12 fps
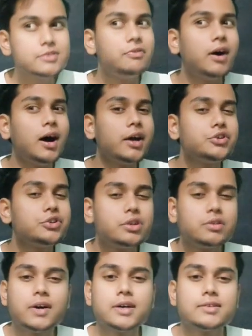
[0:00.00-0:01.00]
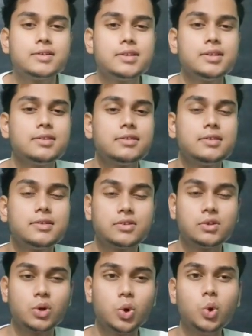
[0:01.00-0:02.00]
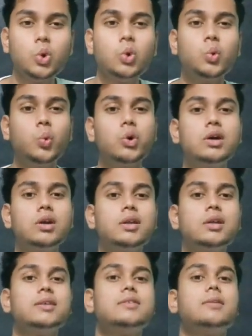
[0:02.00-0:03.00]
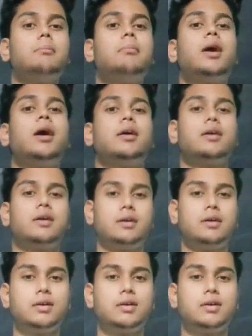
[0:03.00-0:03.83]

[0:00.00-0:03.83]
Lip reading: is why Shiva says this whole world is a maya.